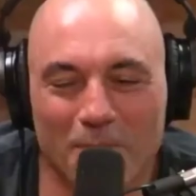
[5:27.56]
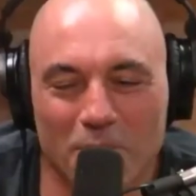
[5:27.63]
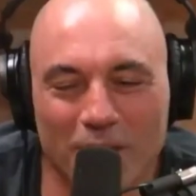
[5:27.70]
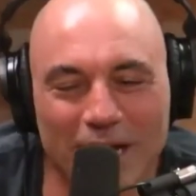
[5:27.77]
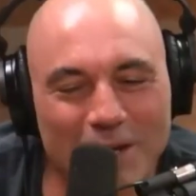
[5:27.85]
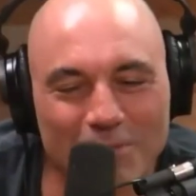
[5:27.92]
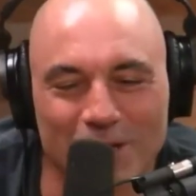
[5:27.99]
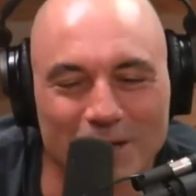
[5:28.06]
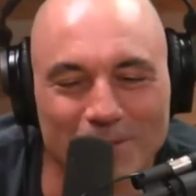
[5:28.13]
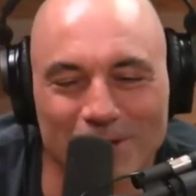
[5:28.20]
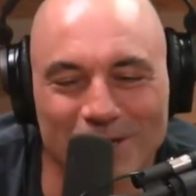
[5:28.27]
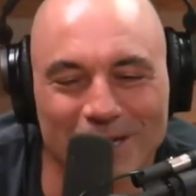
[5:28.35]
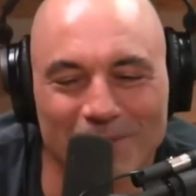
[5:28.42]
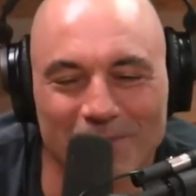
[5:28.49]
plane with him or
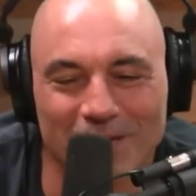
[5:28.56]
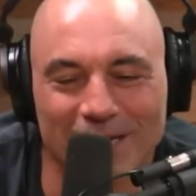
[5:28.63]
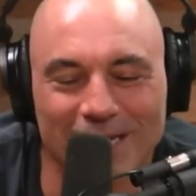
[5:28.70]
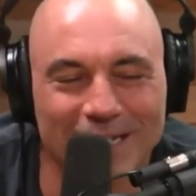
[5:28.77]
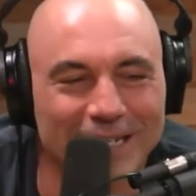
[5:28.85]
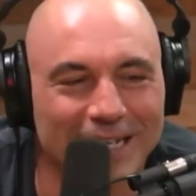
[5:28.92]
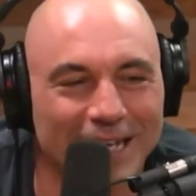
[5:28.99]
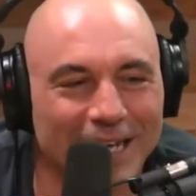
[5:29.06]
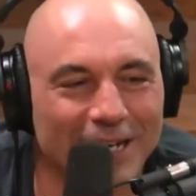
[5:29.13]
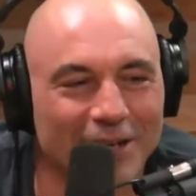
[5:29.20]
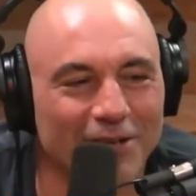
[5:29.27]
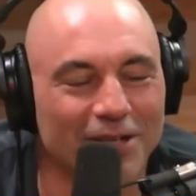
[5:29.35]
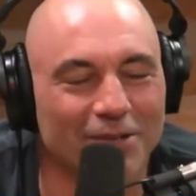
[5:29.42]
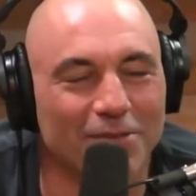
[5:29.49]
something, and he can't
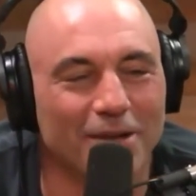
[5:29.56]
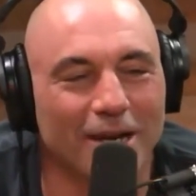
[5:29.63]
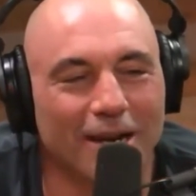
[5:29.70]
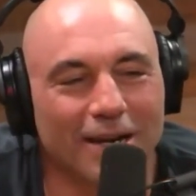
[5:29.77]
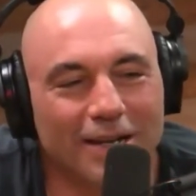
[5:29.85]
go anywhere.